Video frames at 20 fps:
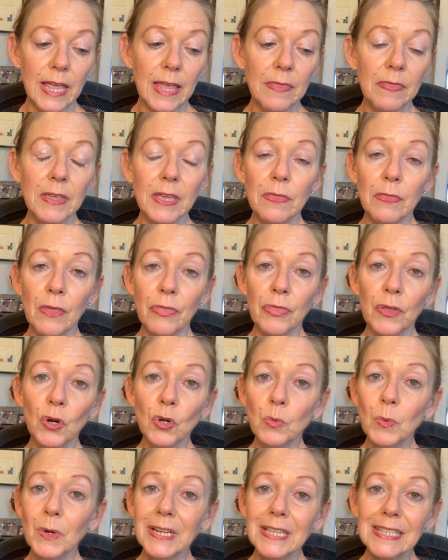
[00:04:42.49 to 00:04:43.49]
And then the
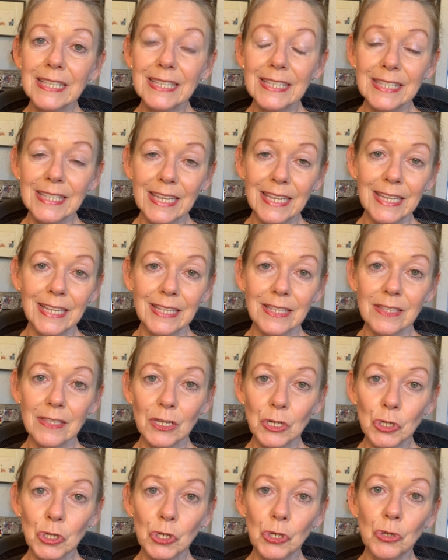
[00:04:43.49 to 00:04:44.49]
third one is seeds. The
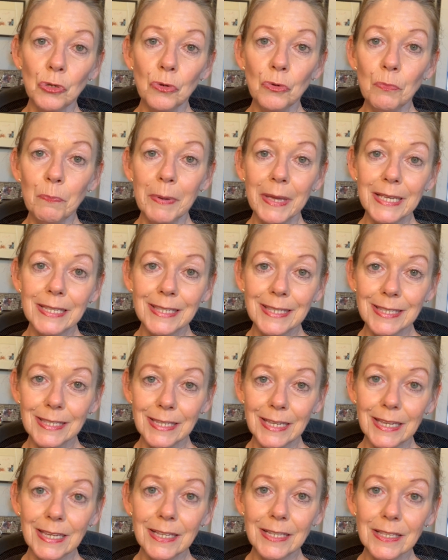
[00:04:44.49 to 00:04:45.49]
2 best
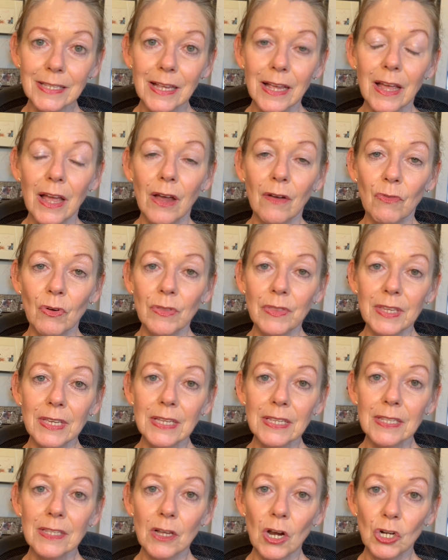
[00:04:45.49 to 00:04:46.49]
seeds for
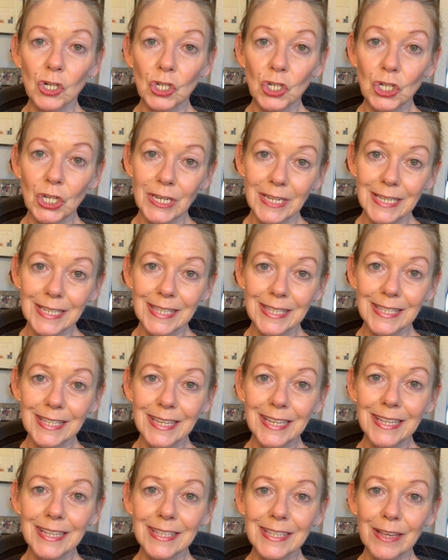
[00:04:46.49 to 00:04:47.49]
this are chia
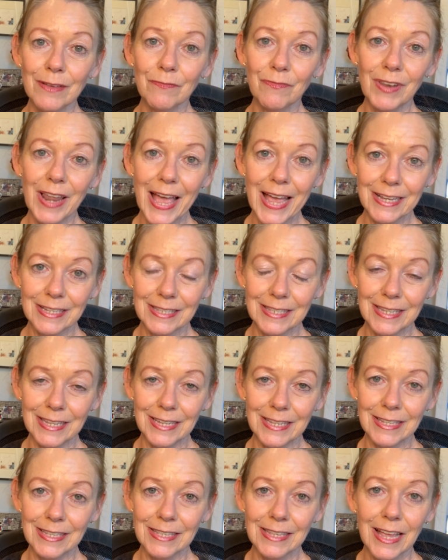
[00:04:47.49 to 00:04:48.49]
seeds and flax
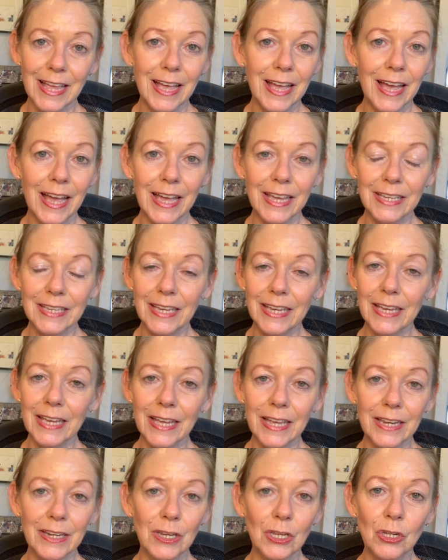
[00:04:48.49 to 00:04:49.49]
seeds.
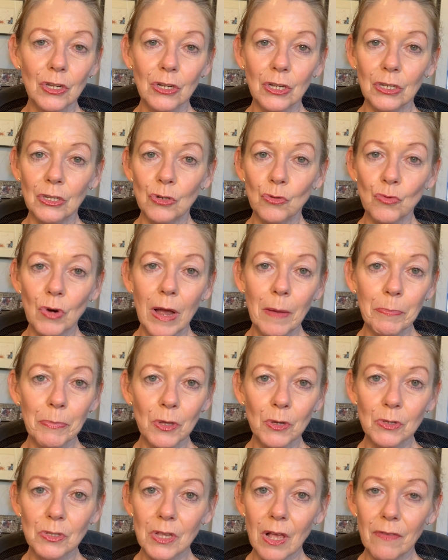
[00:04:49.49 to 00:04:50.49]
Again, you can drop
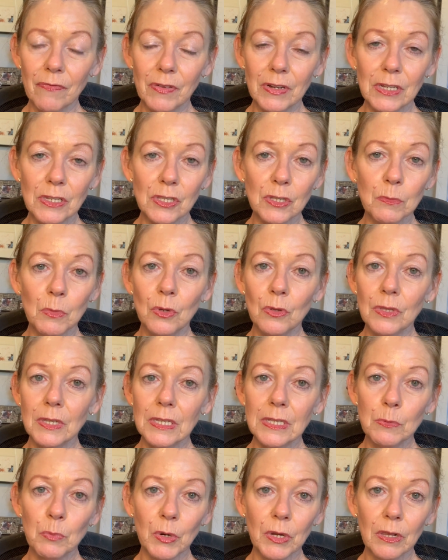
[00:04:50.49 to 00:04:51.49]
those off in a
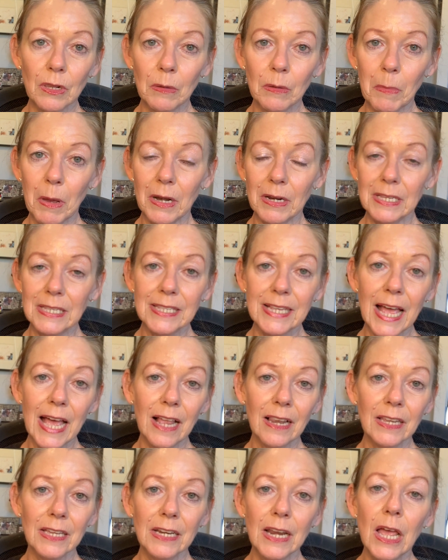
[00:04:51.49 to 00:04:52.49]
smoothie, sprinkle them on a
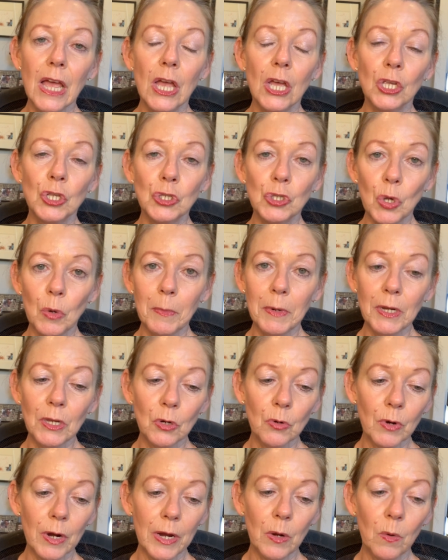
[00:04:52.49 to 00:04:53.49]
salad. So many
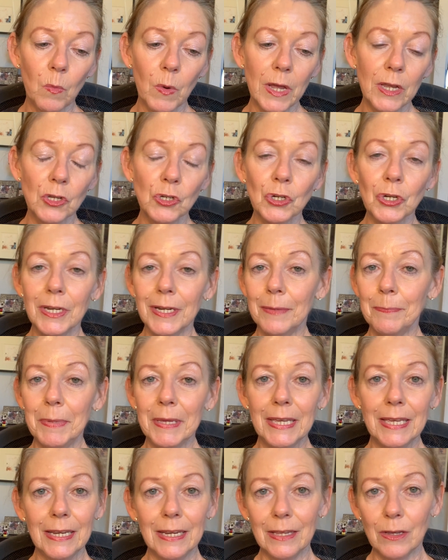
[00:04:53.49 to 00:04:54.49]
great ways. You're going to be
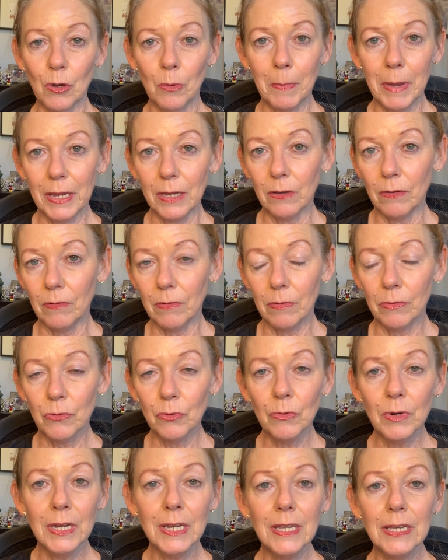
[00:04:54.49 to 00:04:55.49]
getting
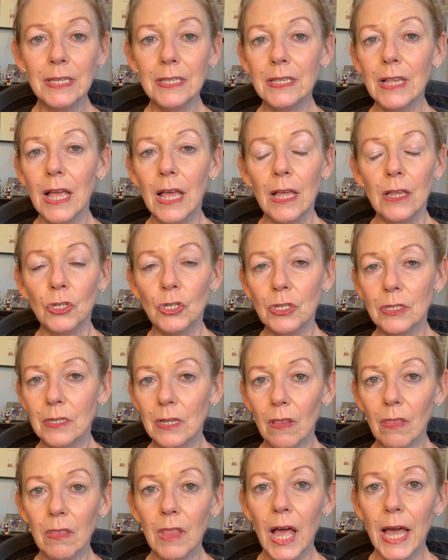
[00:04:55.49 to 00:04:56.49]
omega-3s, just
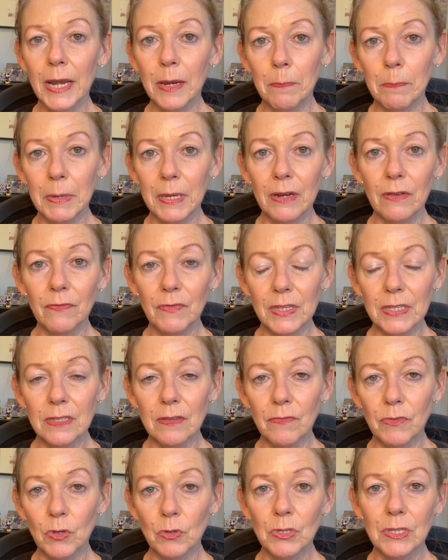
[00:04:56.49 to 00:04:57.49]
a lot of benefits
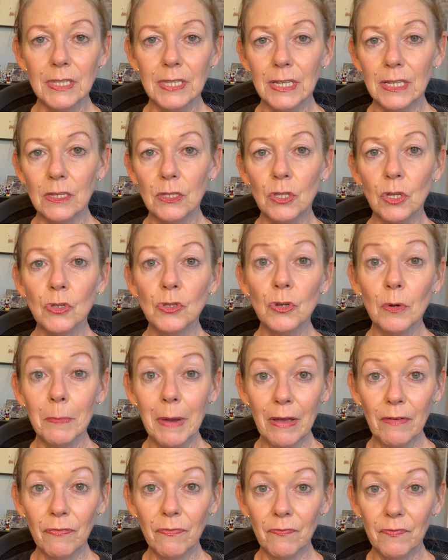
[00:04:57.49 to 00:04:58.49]
of those seeds. Those are
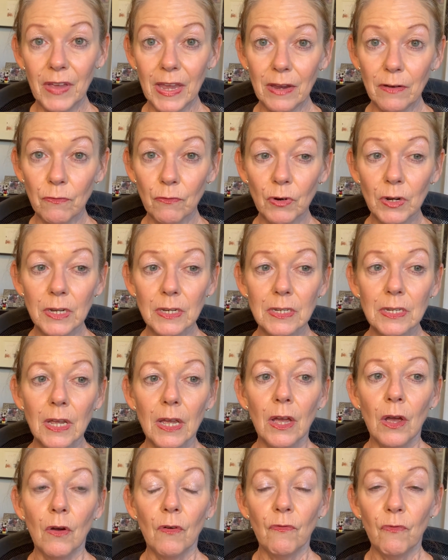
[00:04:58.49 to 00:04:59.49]
my favorite
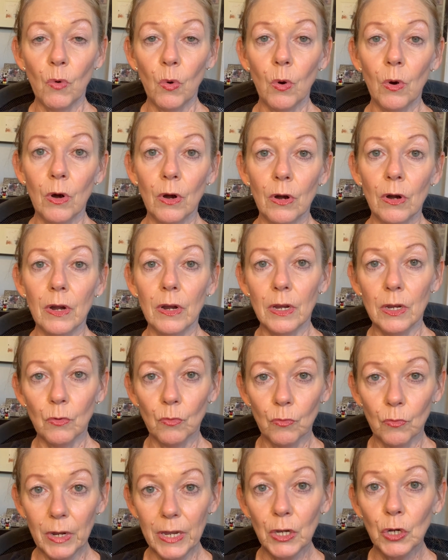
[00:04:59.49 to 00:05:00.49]
for
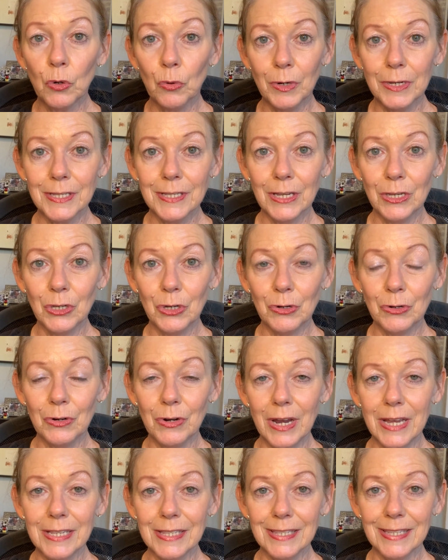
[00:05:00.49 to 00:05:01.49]
increasing
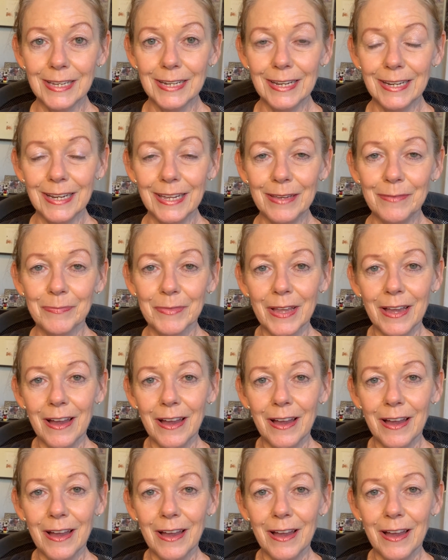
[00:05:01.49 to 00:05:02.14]
your acidity.